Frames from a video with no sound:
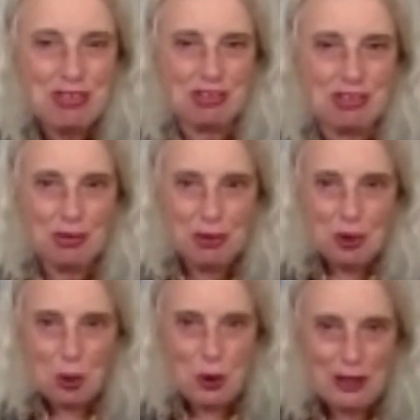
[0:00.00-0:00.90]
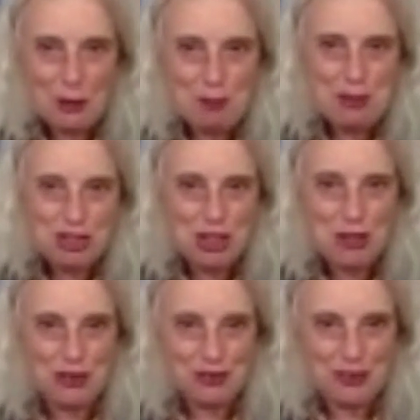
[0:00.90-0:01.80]
So we all help each
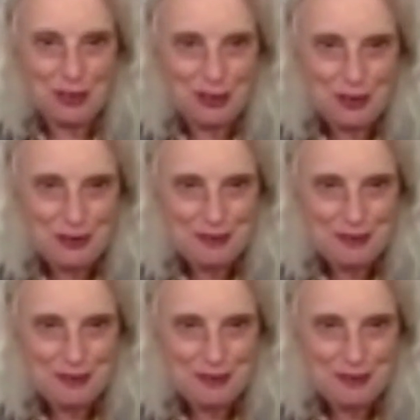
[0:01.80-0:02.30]
other, you know?